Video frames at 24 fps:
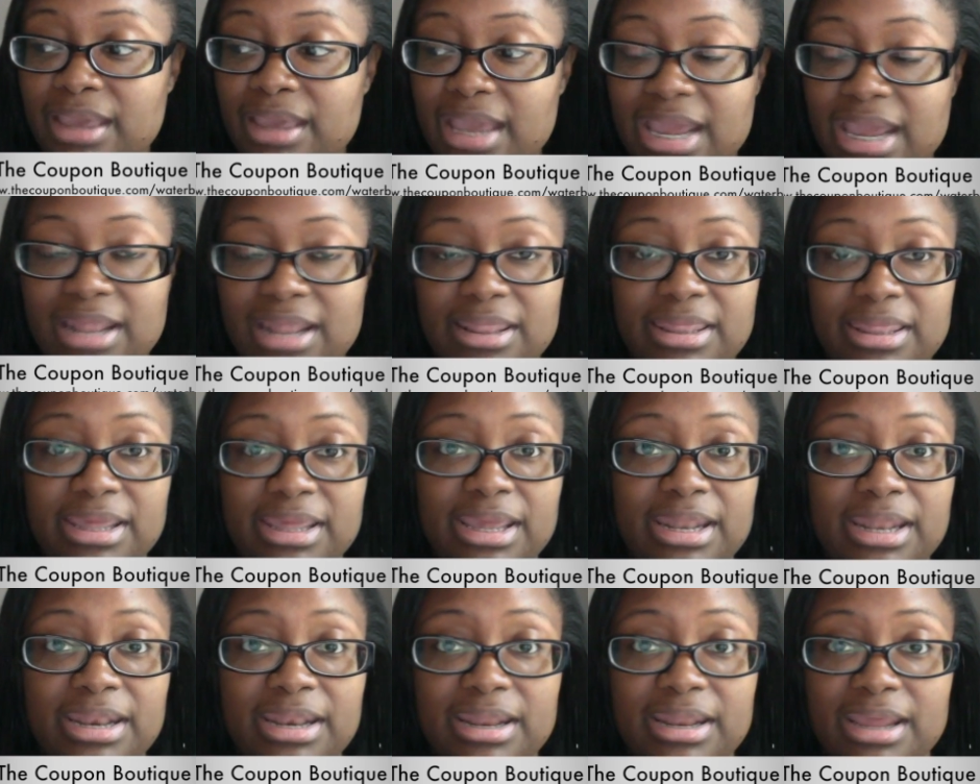And
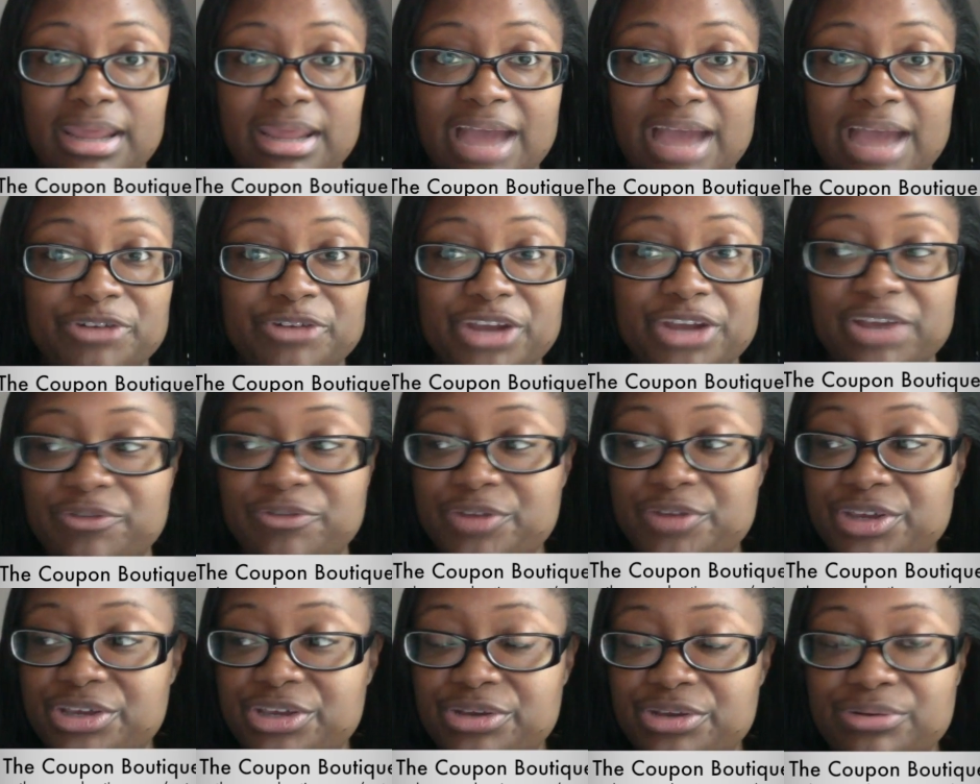then after
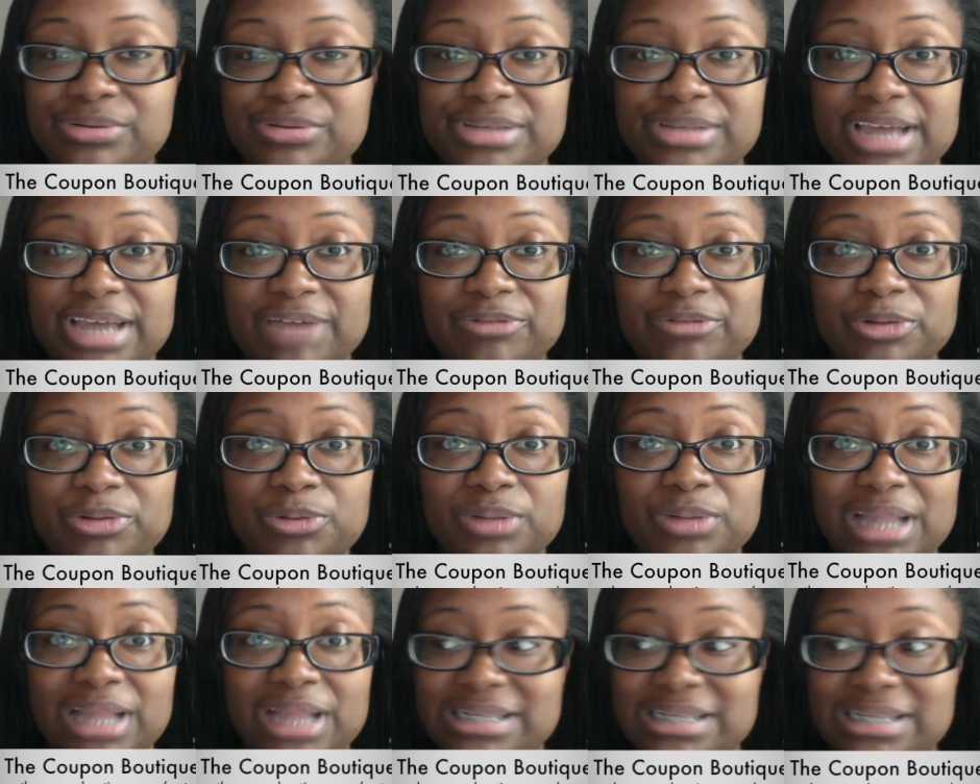every use, I have a little
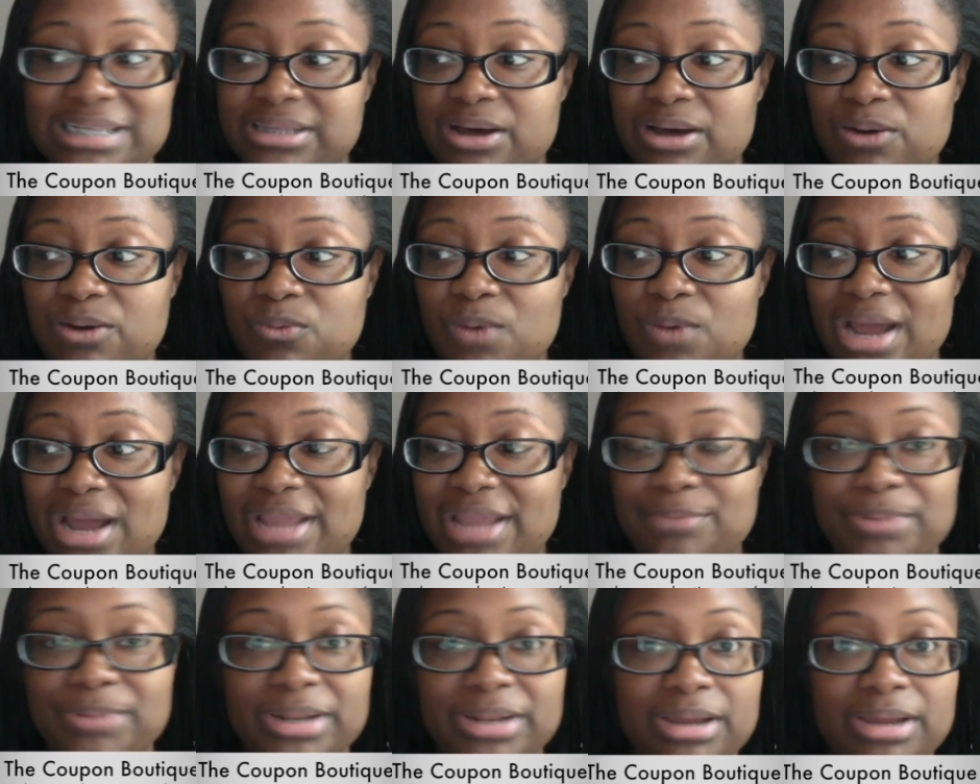Lysol wipe, and I